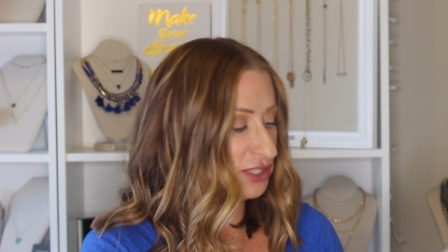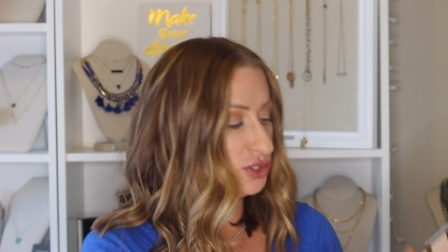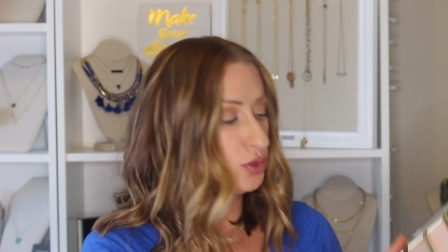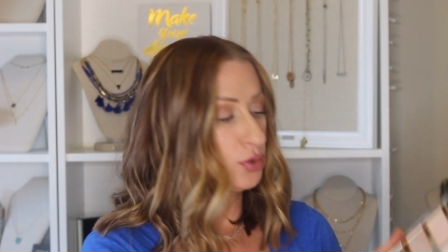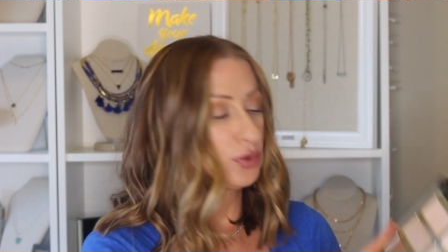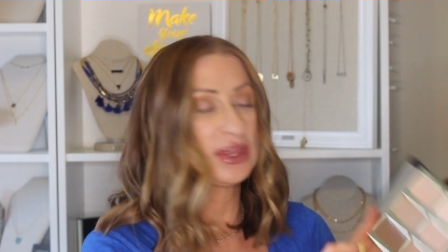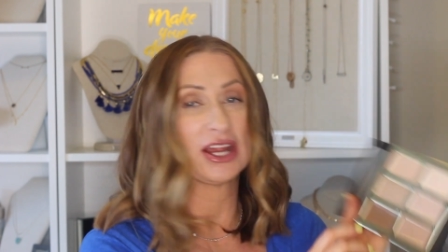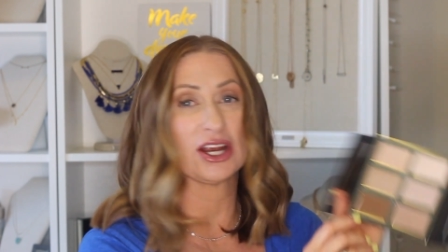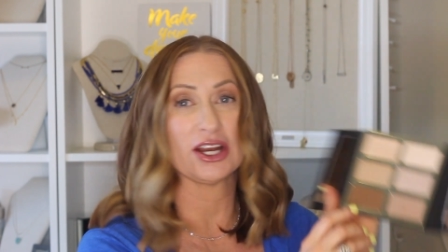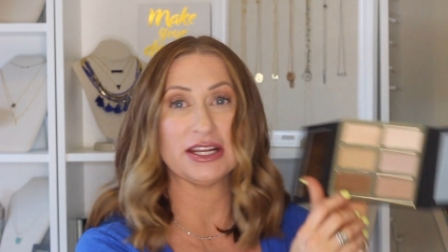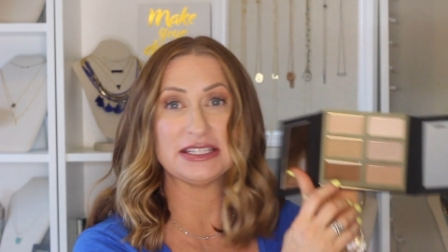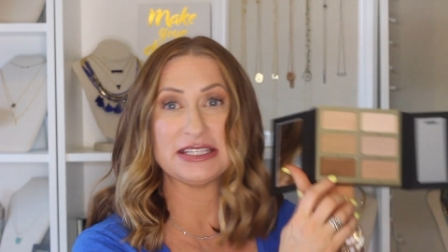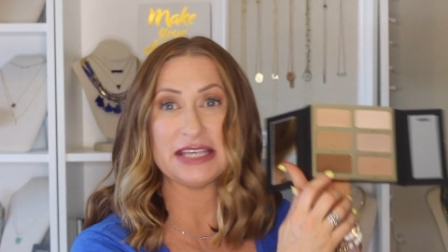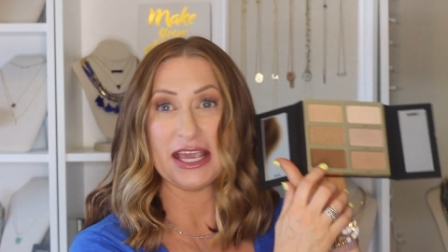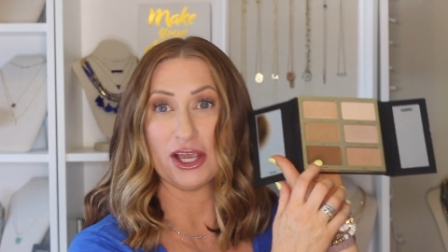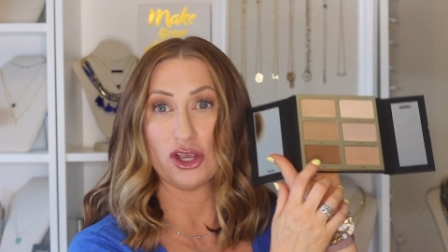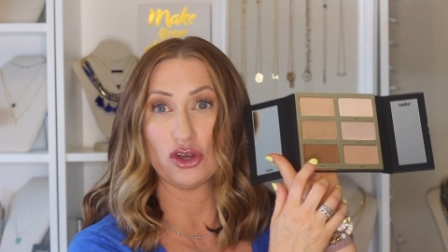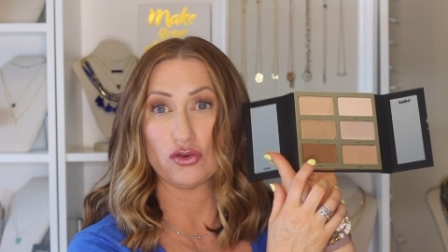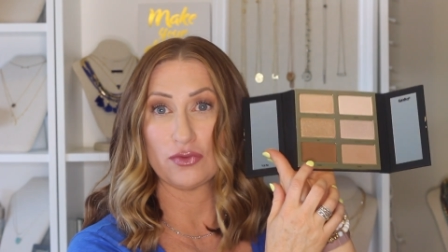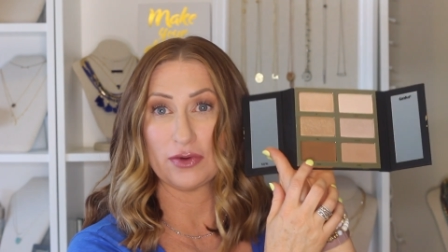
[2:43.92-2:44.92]
so there is
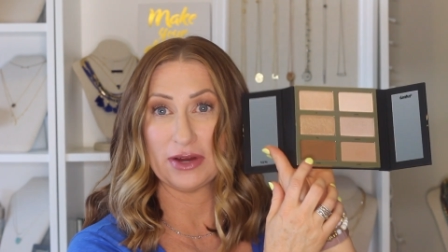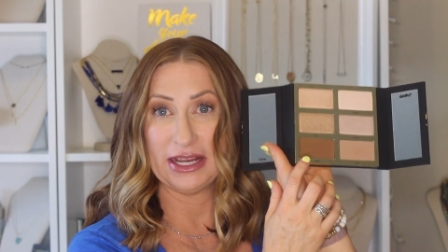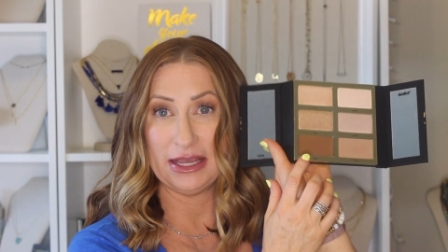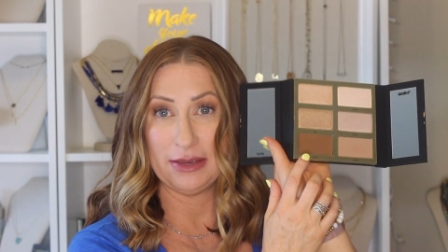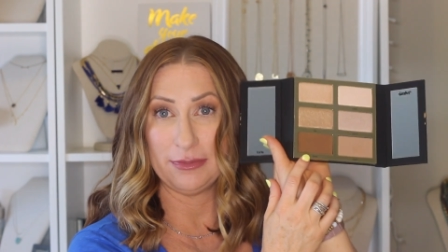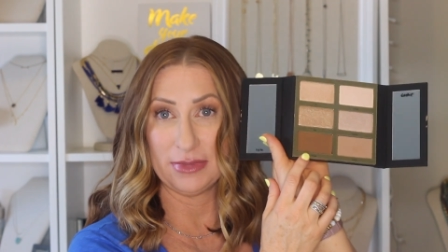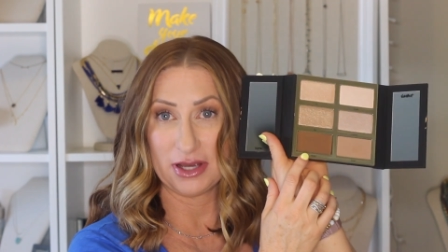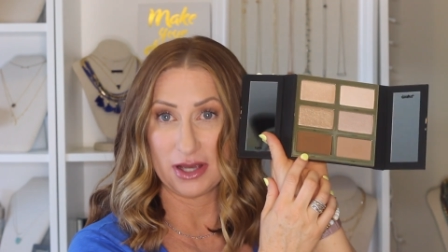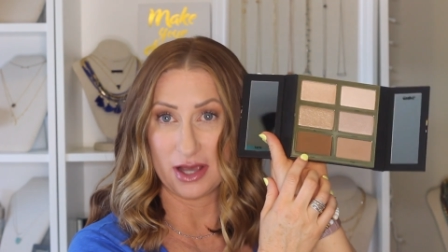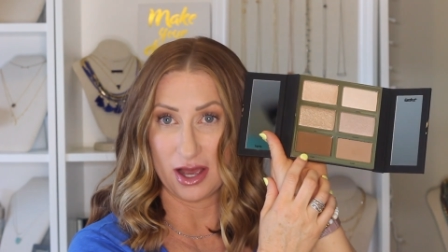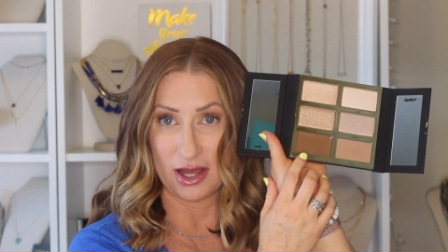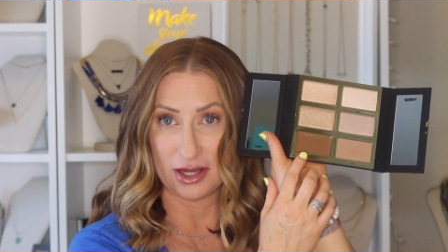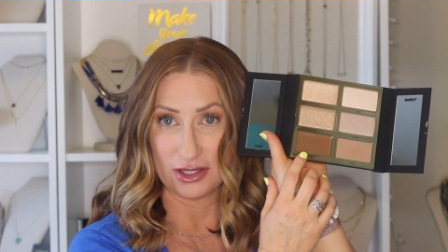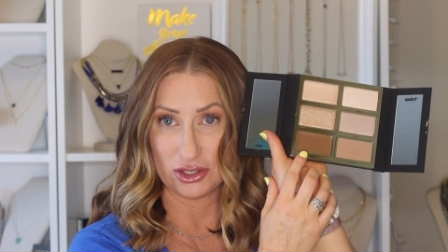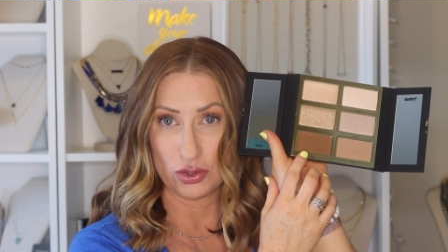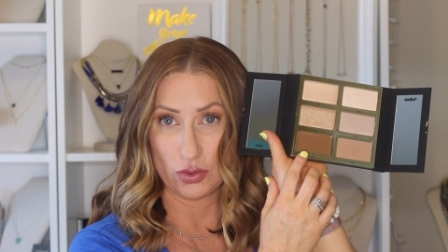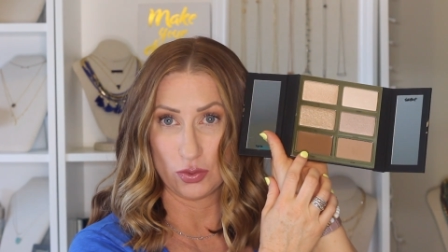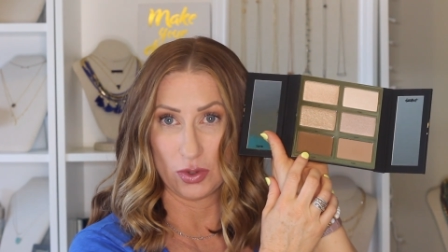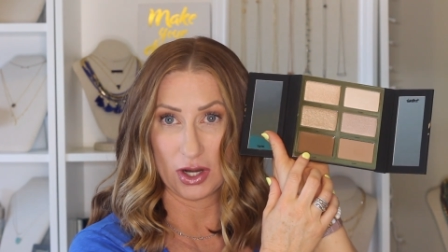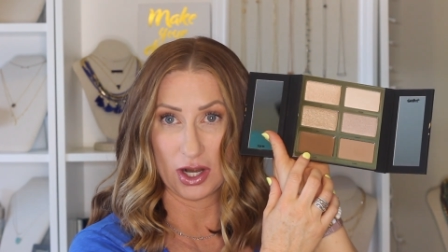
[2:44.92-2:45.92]
a cream
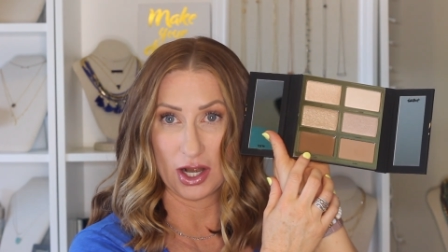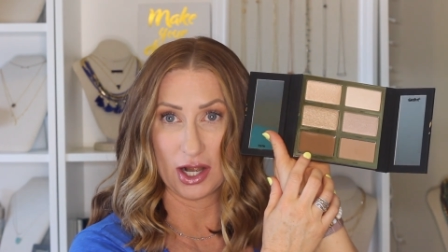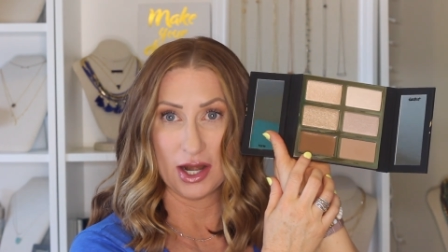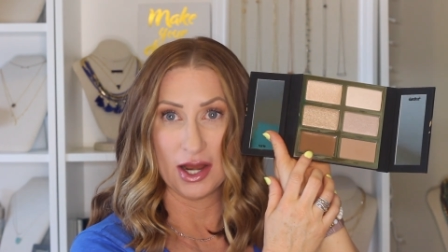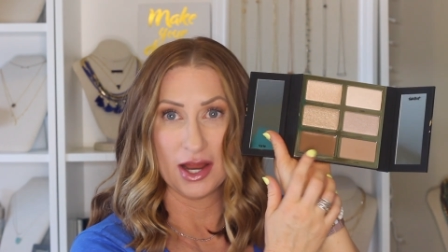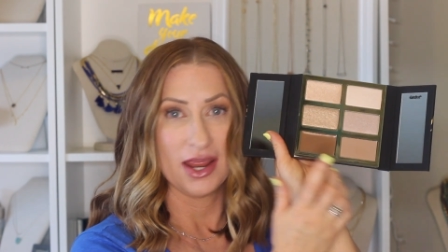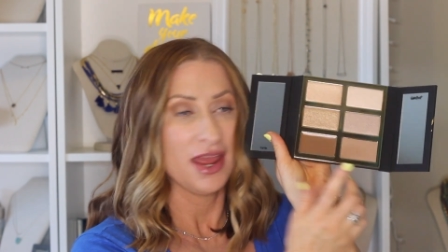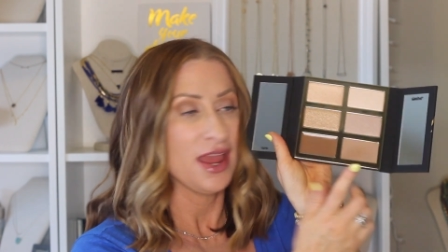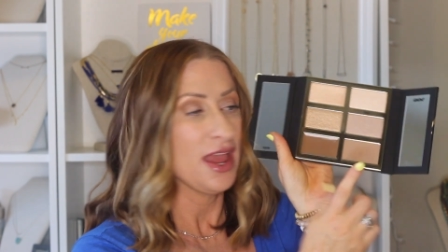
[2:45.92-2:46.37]
contour